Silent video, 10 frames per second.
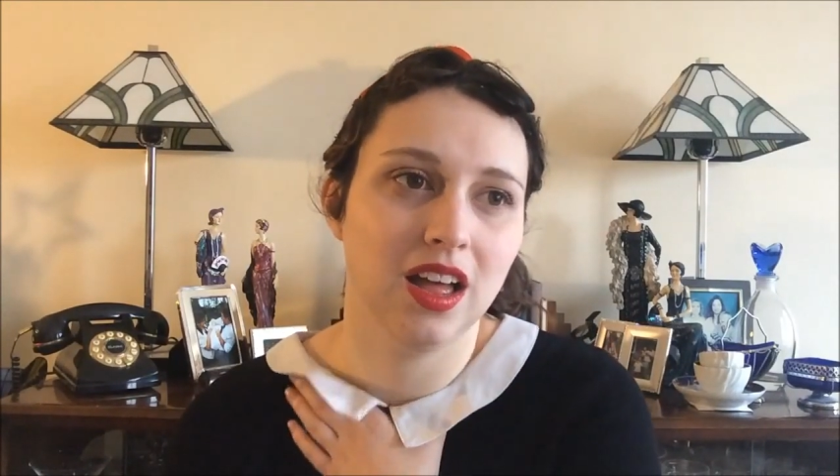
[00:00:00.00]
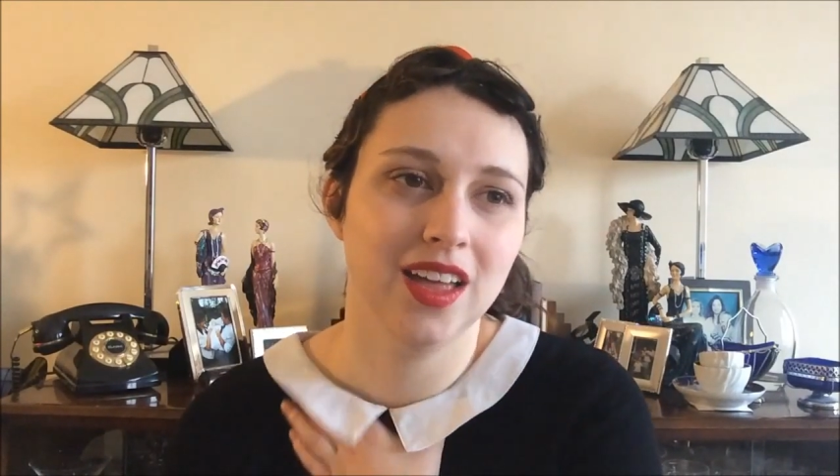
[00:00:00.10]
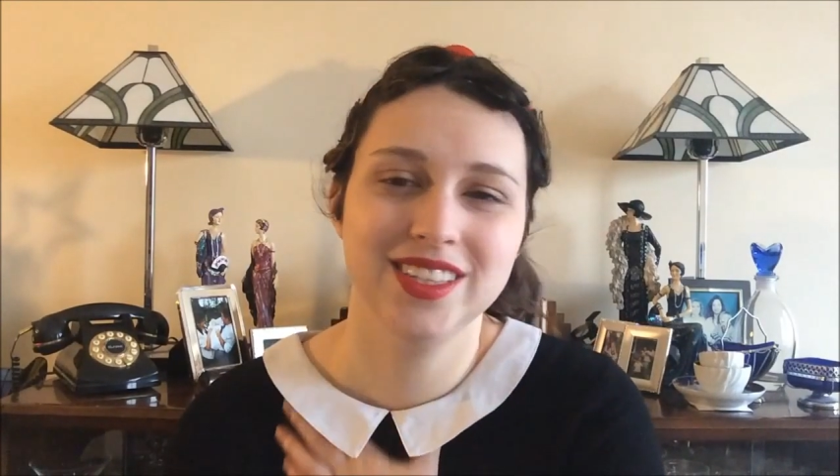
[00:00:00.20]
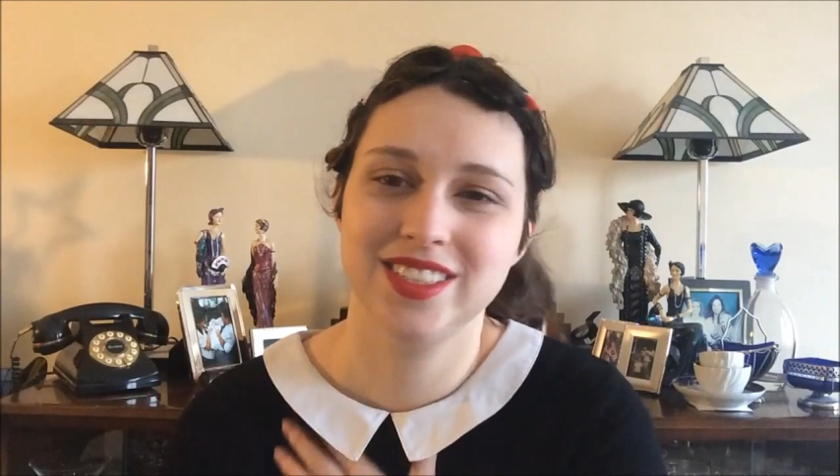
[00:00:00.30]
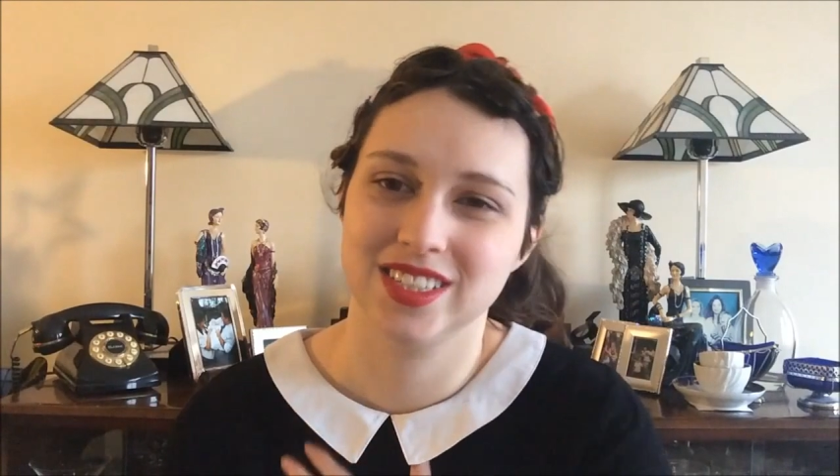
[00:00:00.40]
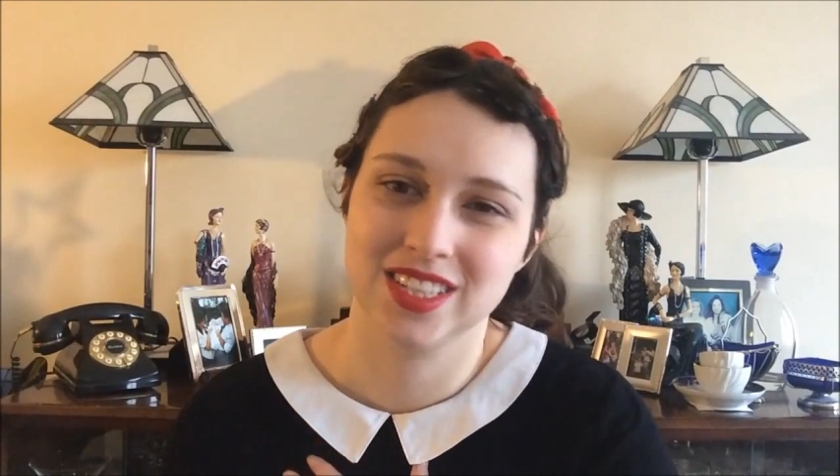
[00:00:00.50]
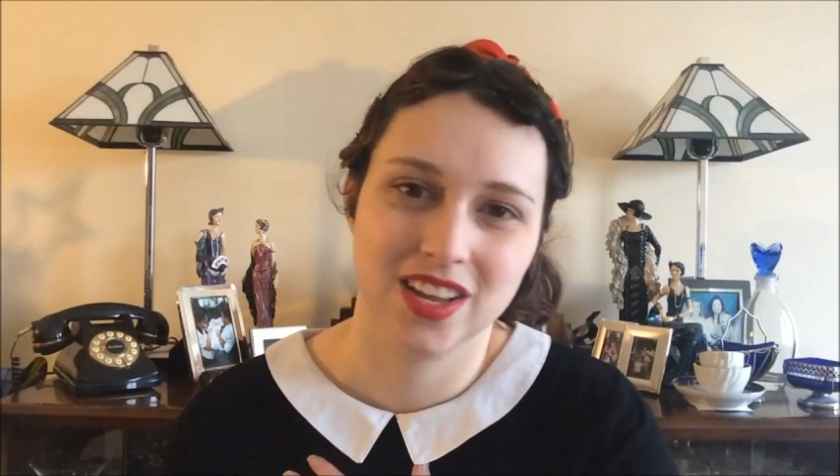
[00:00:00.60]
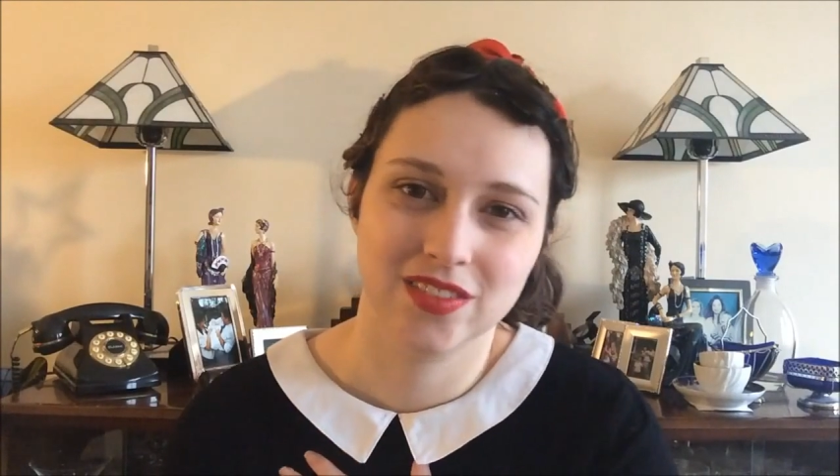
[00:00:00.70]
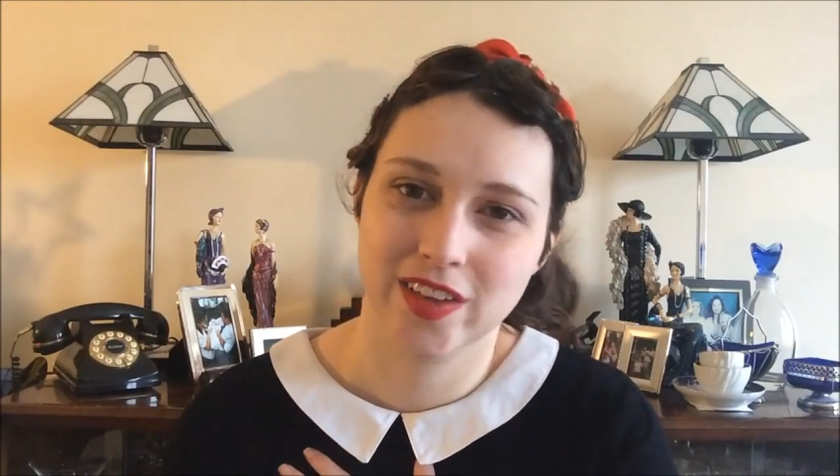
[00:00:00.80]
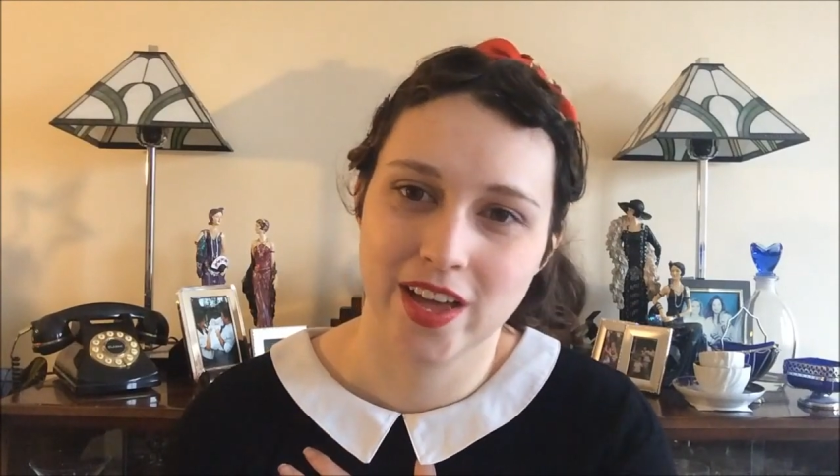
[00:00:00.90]
I just
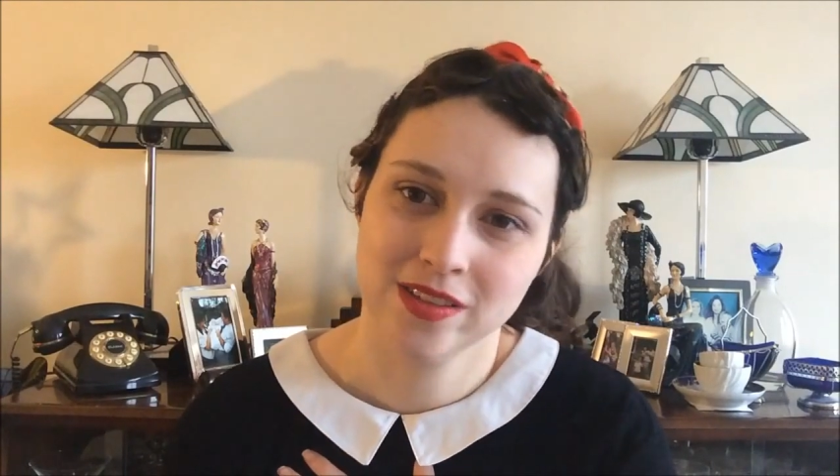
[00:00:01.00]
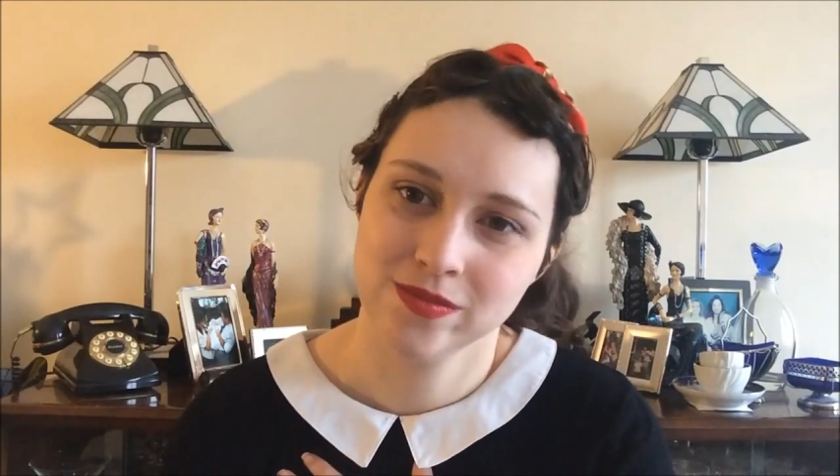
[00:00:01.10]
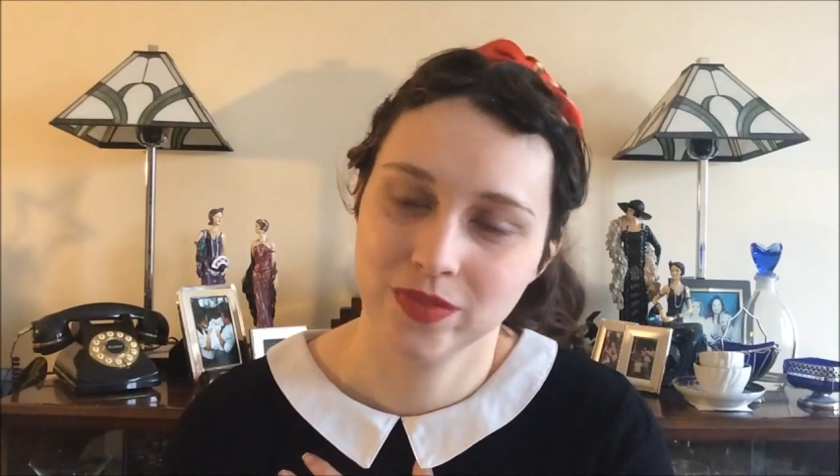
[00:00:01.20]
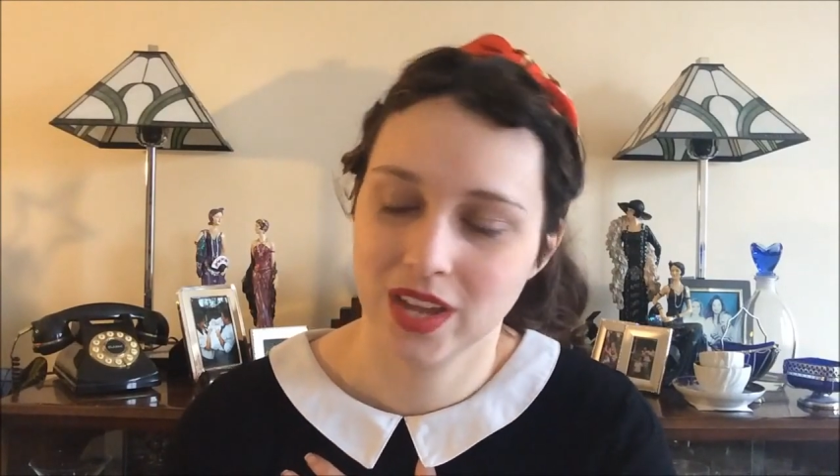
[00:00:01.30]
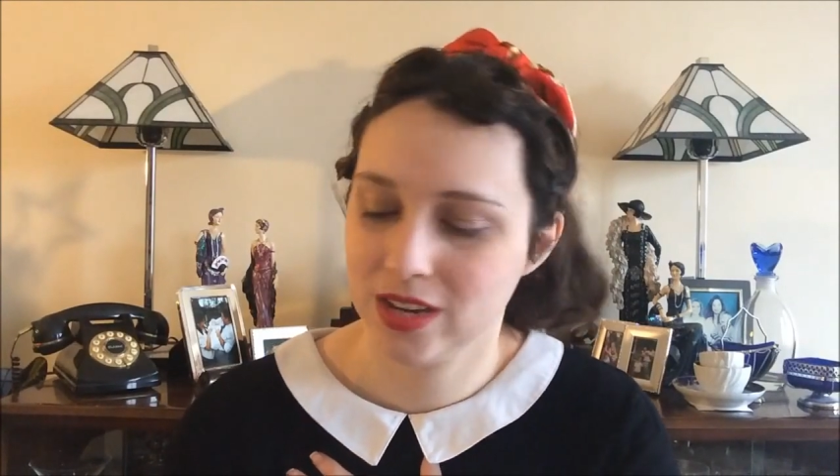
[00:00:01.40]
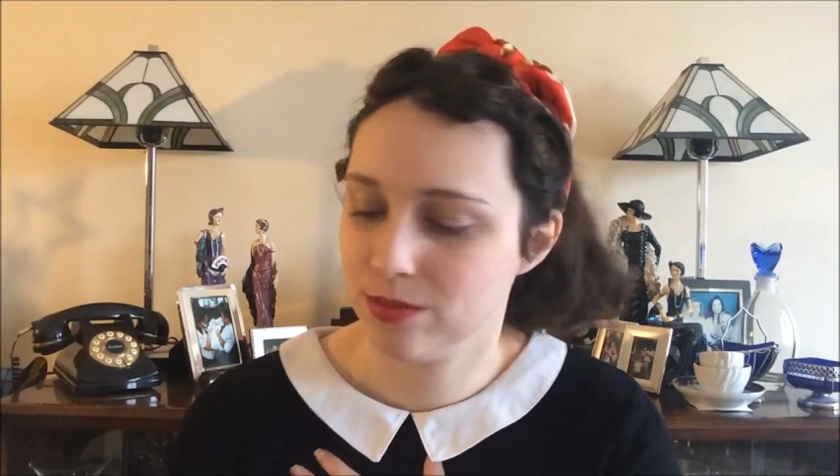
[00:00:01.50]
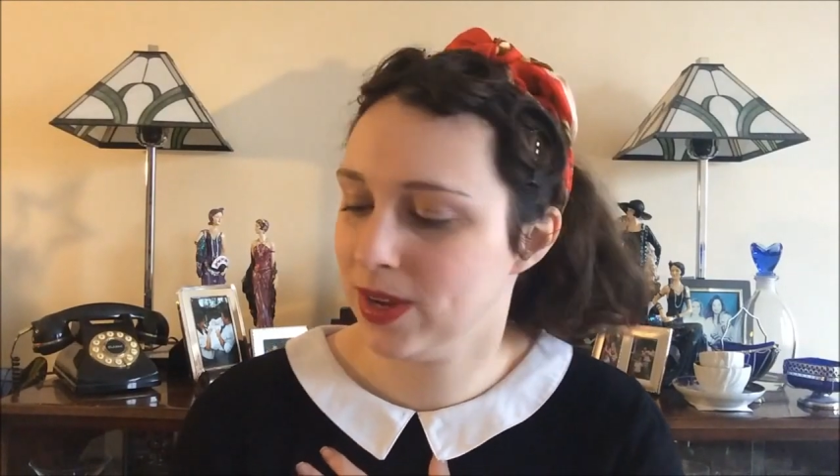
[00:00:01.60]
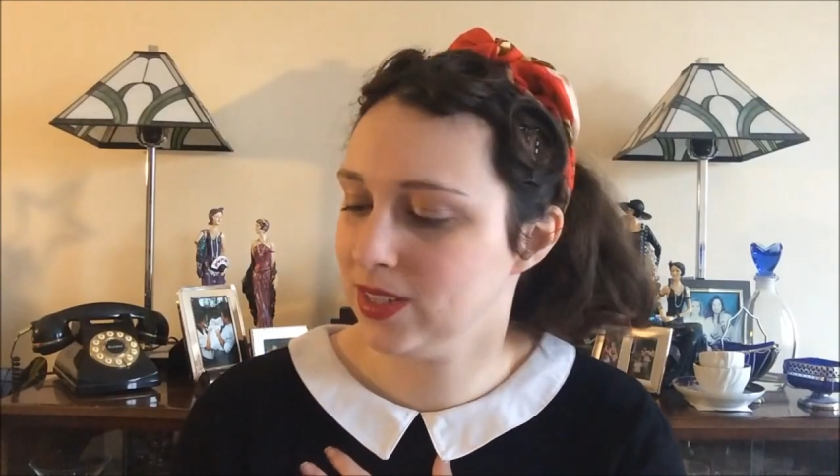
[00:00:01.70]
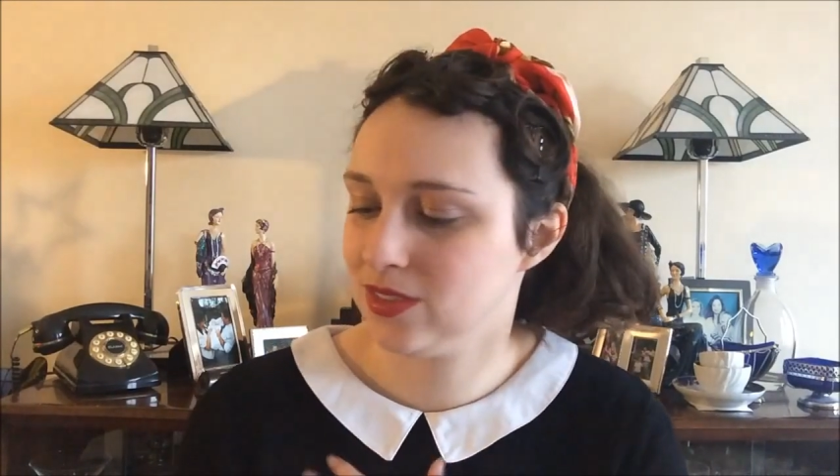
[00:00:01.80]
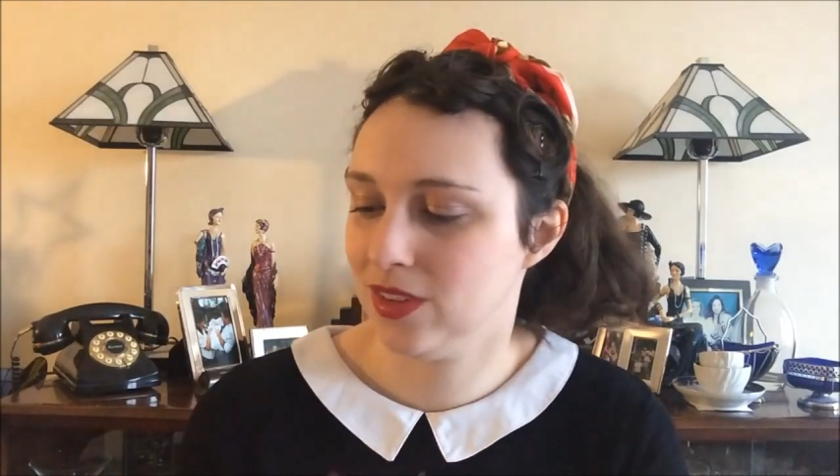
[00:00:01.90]
love her. And
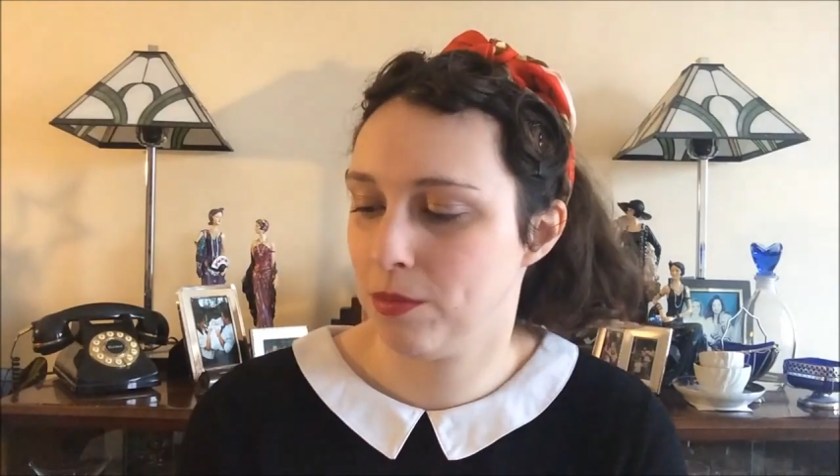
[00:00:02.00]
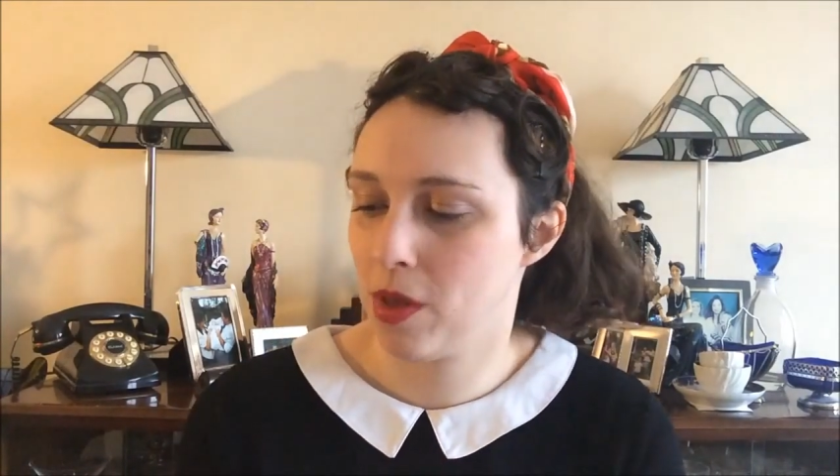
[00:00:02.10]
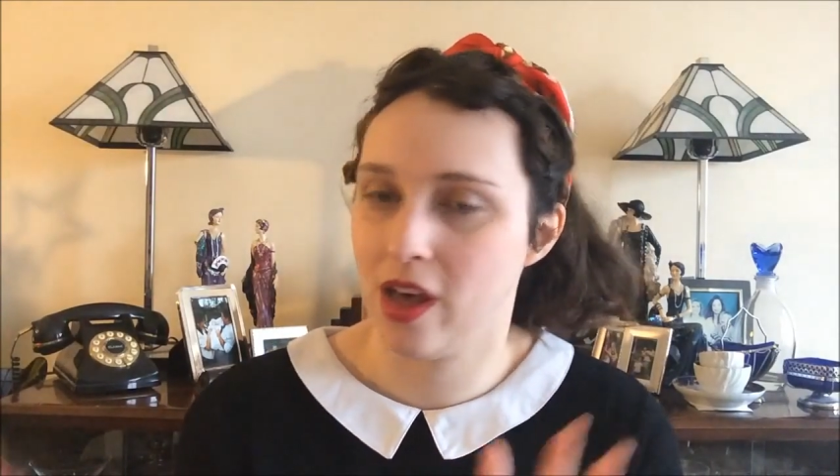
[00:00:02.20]
Mansfield